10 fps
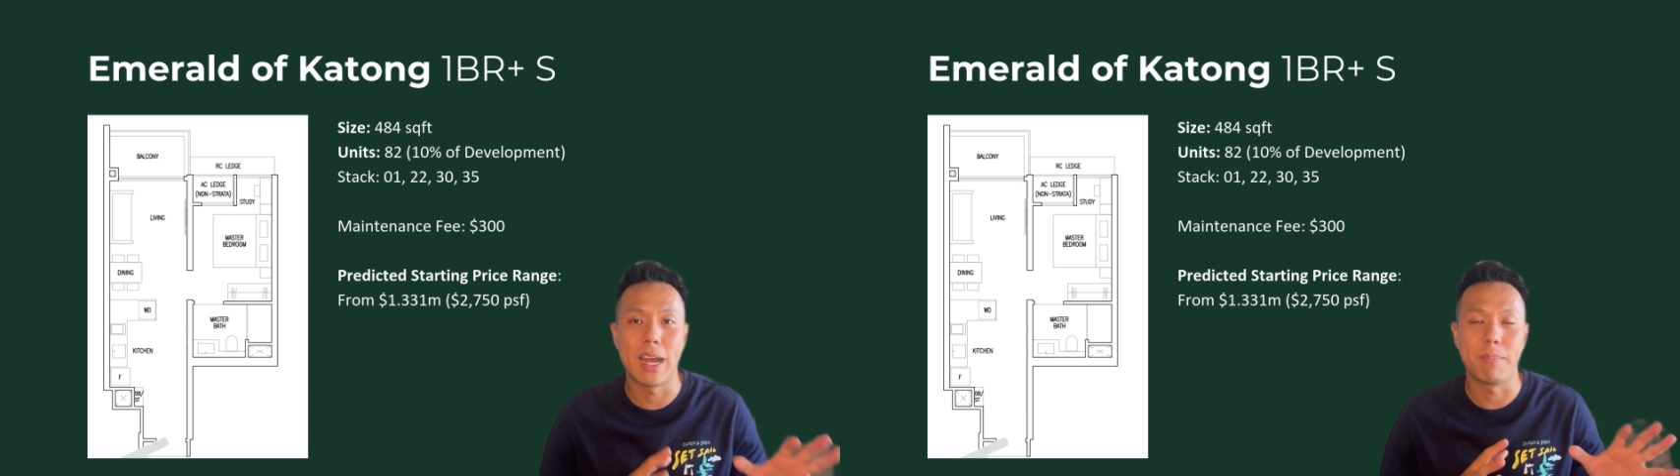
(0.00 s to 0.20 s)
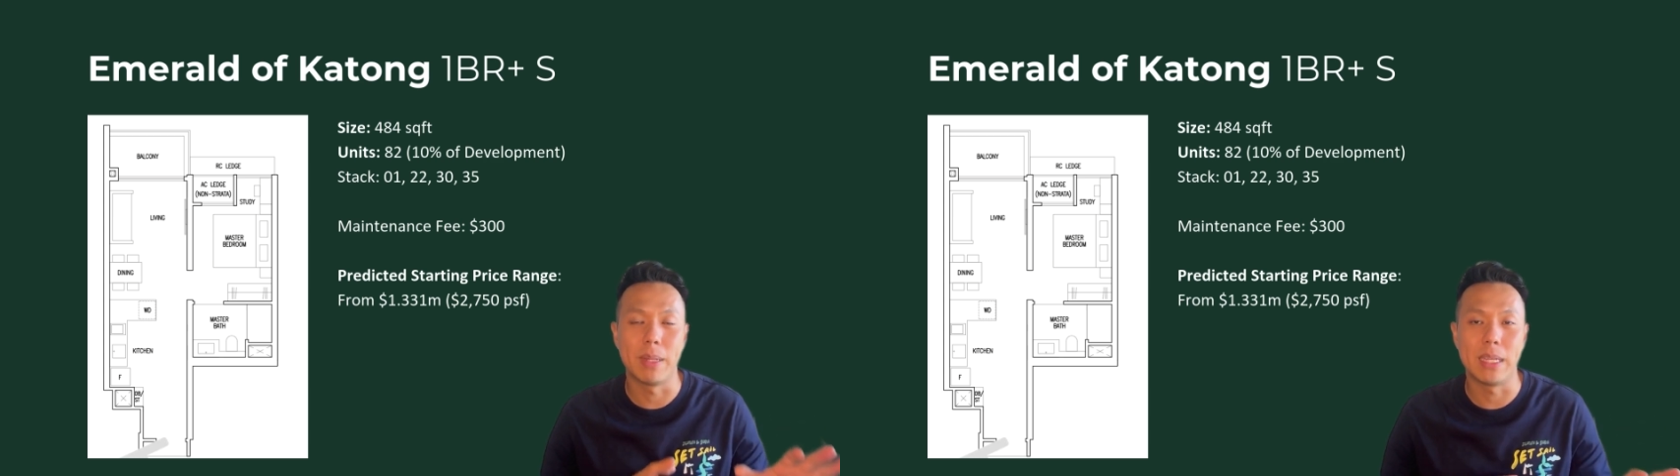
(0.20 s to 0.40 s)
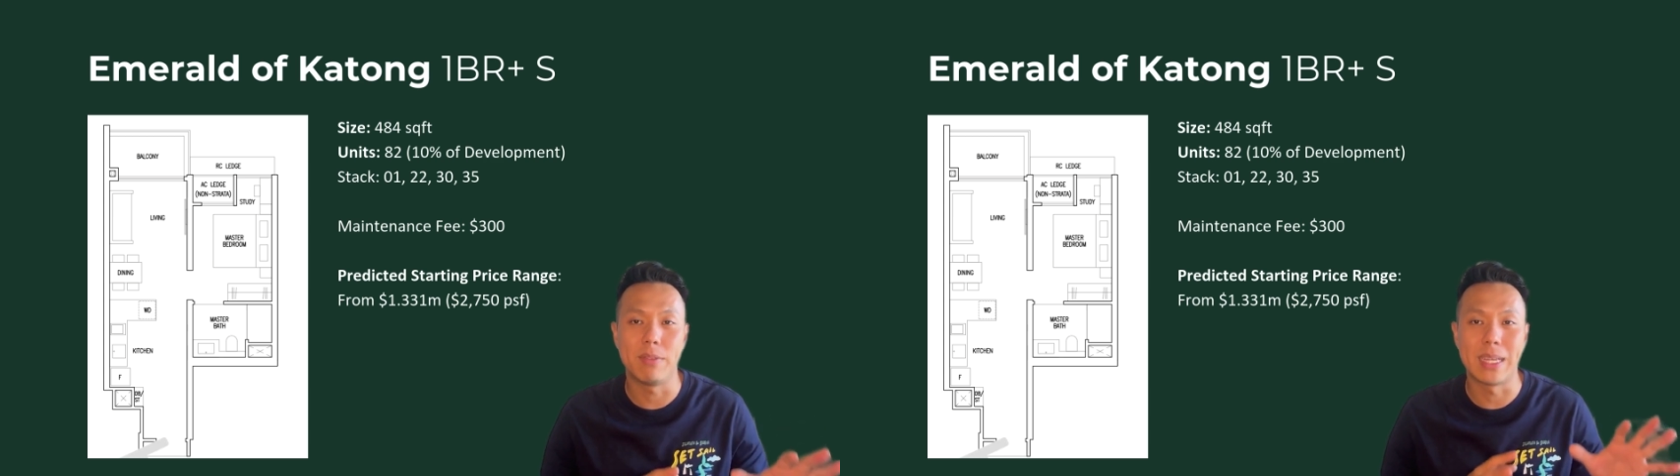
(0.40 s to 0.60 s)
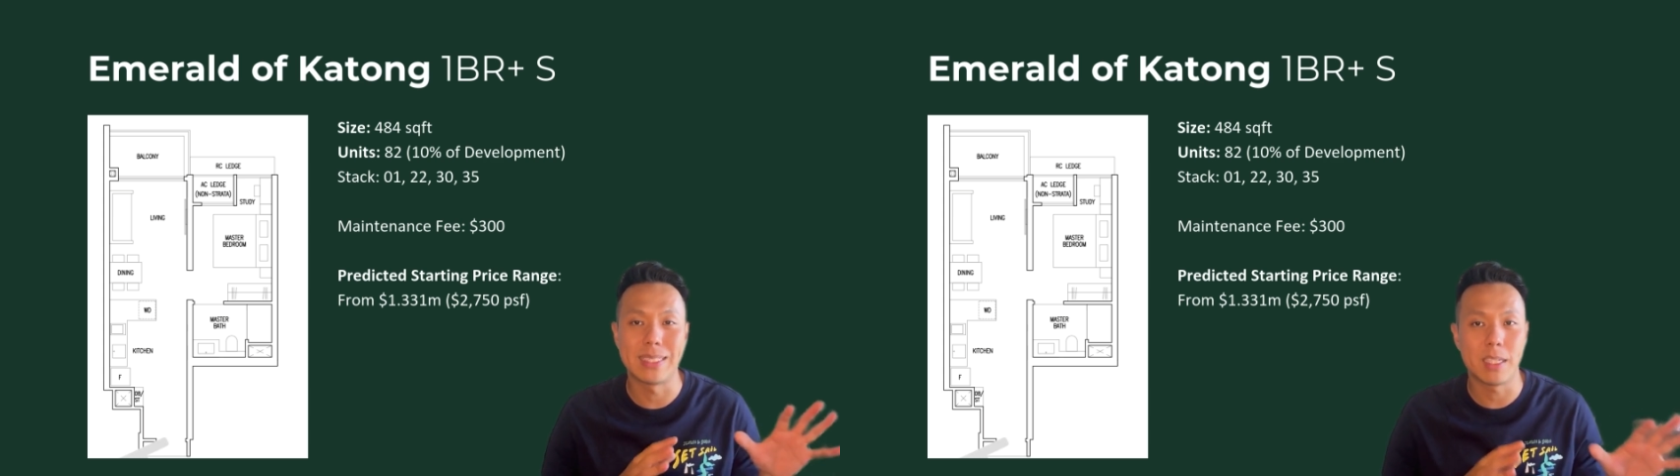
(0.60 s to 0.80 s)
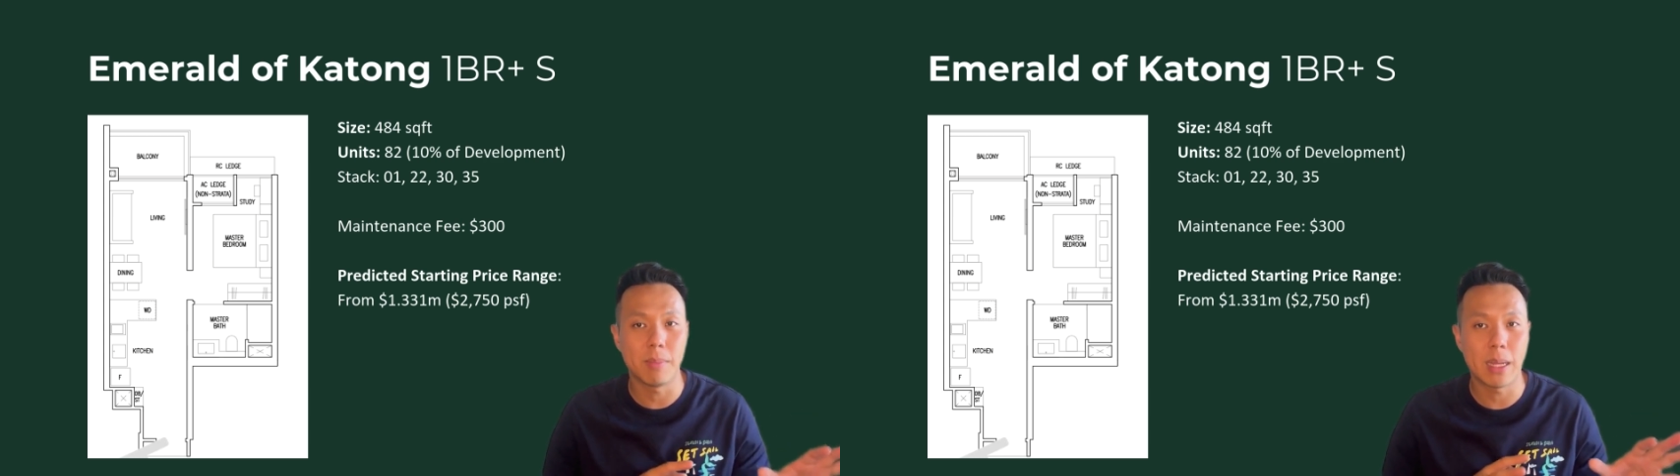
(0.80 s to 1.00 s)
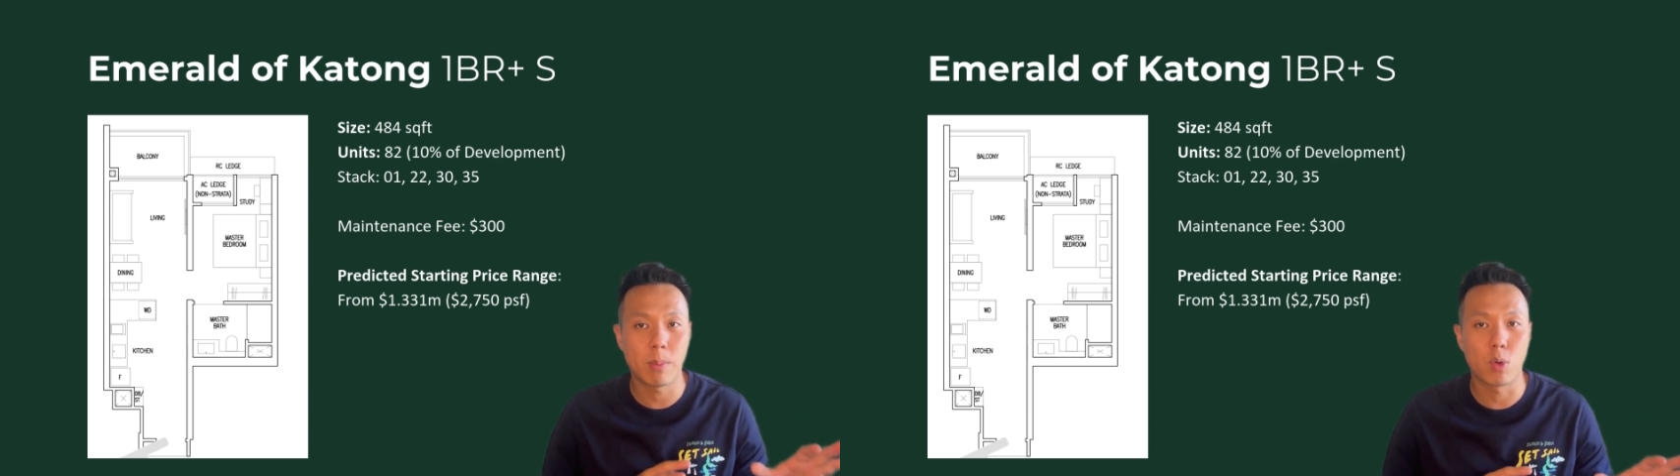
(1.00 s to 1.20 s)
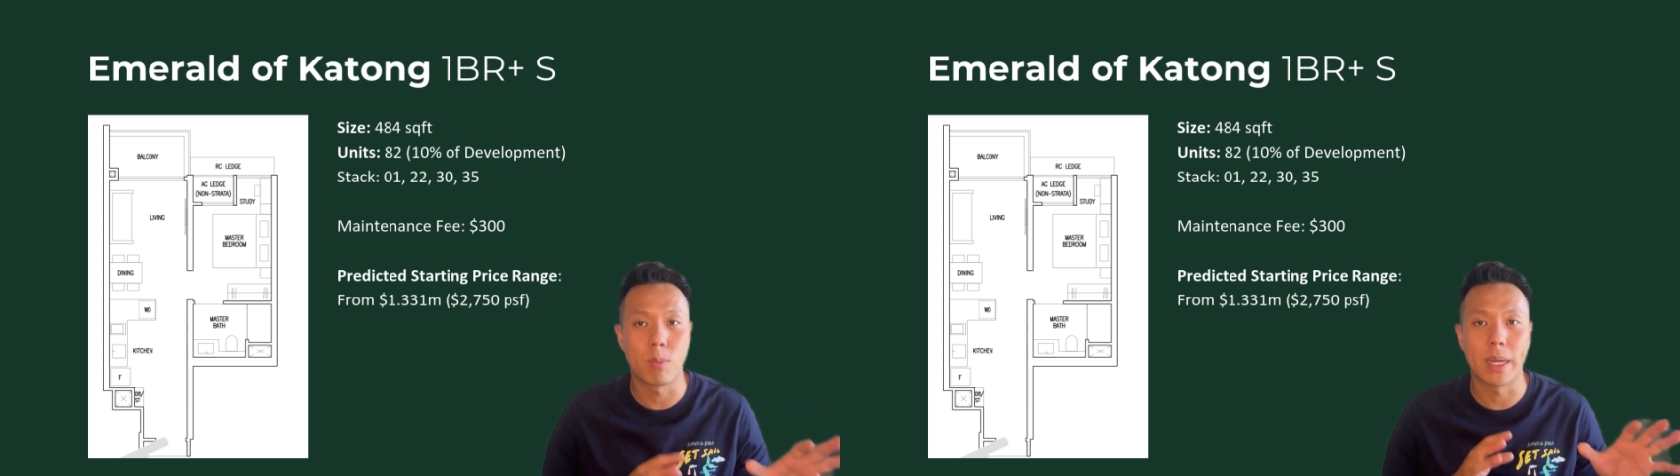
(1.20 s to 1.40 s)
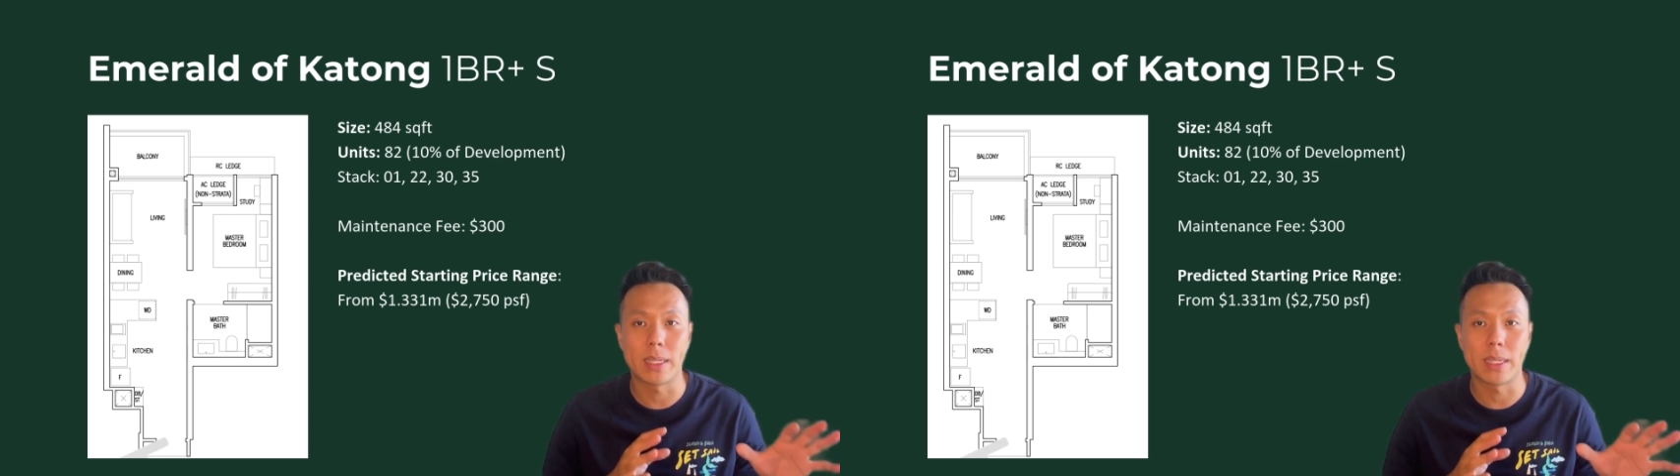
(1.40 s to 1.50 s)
I believe that Sim Lim Group might